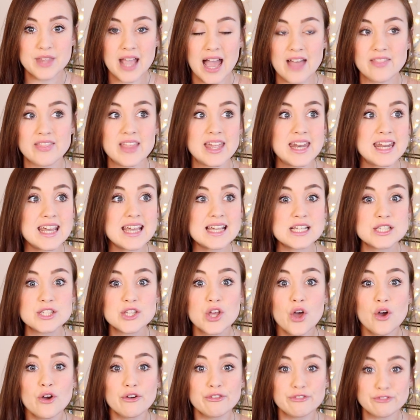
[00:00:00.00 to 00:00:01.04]
and that it is
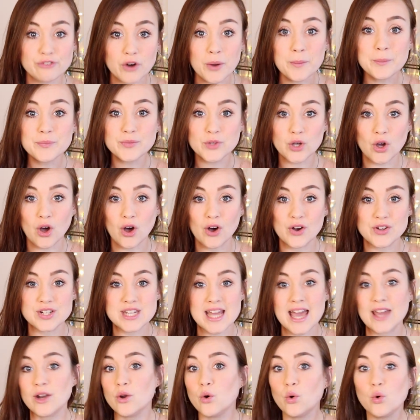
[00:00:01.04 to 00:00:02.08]
from God
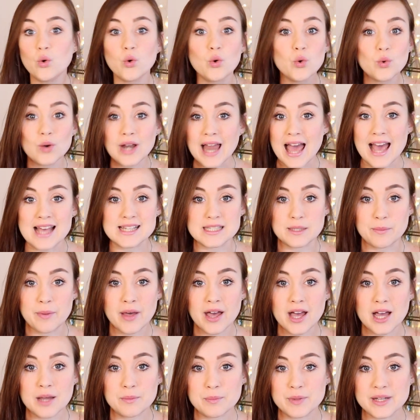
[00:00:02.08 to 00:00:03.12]
and all has a
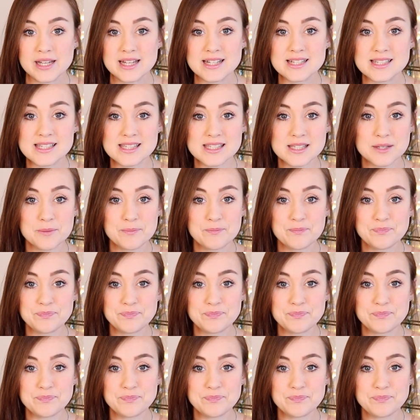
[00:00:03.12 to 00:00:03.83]
purpose.